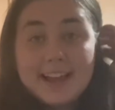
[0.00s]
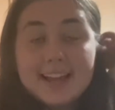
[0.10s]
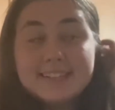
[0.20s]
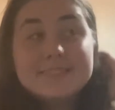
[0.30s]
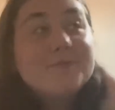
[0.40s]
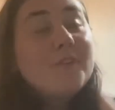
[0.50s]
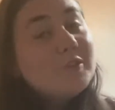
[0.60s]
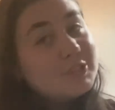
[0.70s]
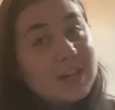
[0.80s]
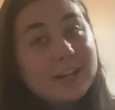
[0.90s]
It's
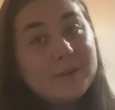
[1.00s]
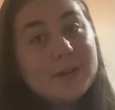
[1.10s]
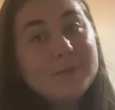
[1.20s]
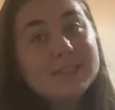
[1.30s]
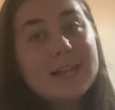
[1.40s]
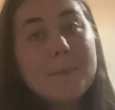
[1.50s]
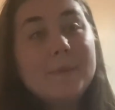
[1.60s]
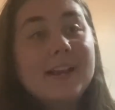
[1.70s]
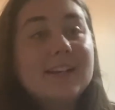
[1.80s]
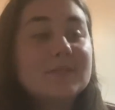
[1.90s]
foreshadowing what's
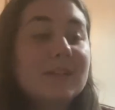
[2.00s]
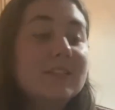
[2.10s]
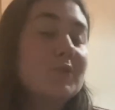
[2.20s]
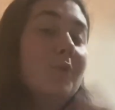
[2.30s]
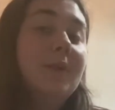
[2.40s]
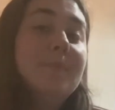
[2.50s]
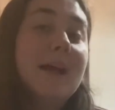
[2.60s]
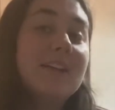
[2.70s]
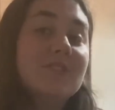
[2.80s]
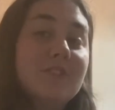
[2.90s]
happening as well as calling
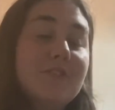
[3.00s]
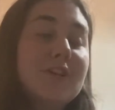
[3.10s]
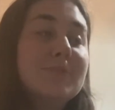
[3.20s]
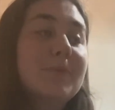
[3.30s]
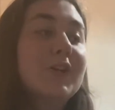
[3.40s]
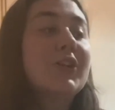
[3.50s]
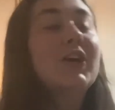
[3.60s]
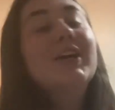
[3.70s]
back to the first book.